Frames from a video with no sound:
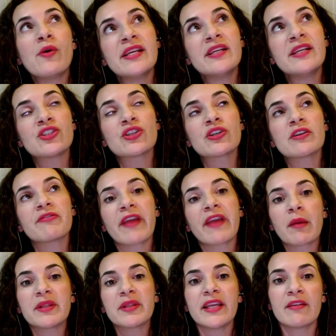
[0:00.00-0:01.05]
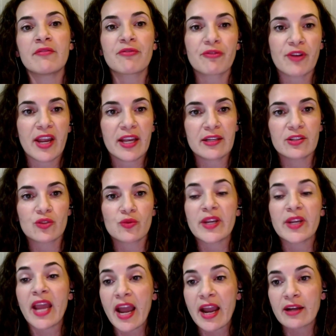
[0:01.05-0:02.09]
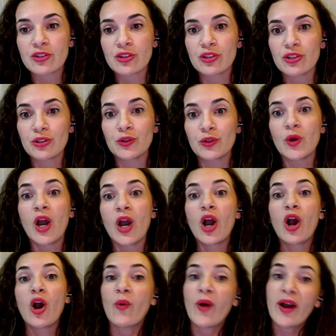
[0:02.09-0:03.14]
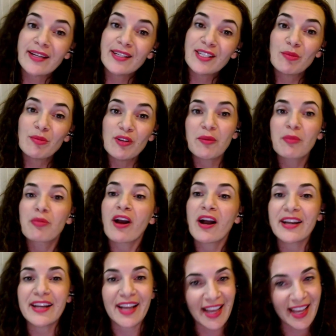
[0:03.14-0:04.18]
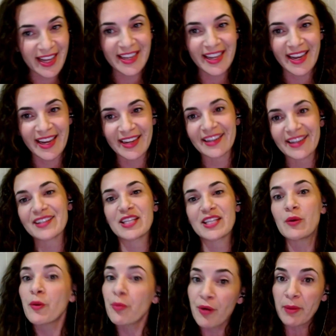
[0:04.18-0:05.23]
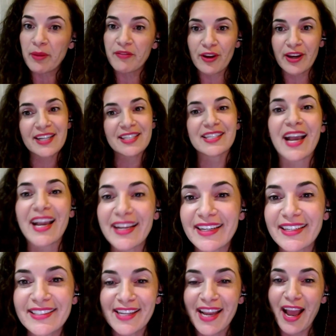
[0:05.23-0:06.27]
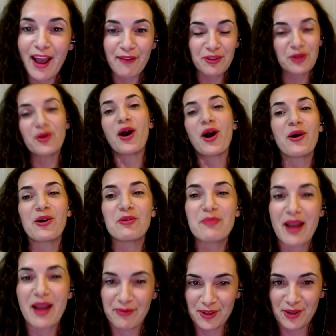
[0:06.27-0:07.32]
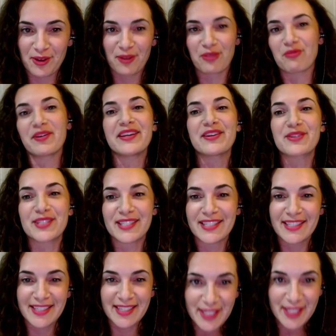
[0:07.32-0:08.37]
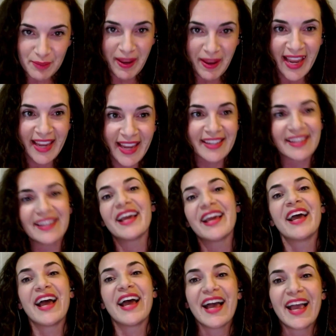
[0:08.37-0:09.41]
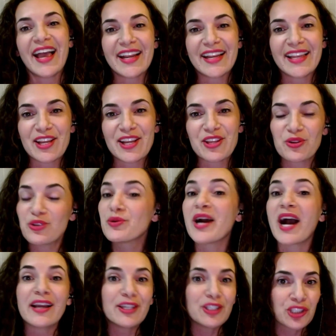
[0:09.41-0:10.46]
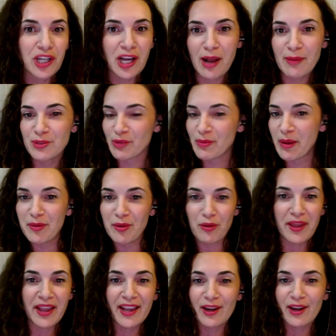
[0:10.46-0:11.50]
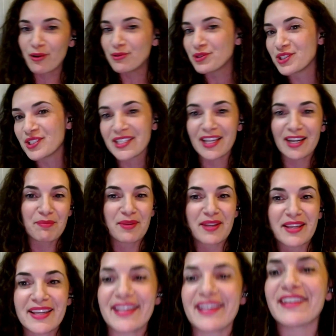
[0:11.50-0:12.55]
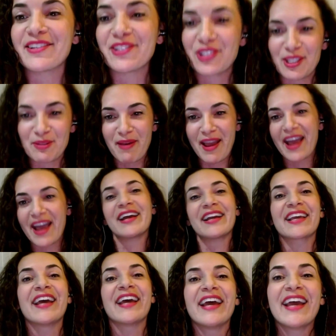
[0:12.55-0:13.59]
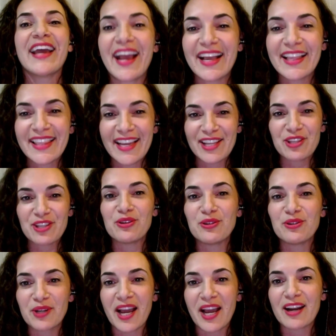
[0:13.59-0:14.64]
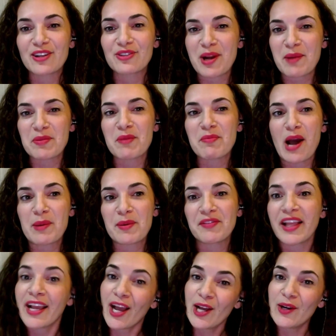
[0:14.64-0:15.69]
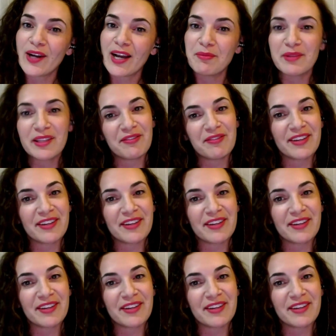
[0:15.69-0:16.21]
did your family and friends react to you wanting to move abroad again? Because they were probably very excited to have you home after your 3-year stint in Spain. Mm-hmm. And then you got a job. So maybe they're thinking, oh, she's going to be here. Yeah. She's back. And then you kind of dropped the bomb of like, oh, I'm leaving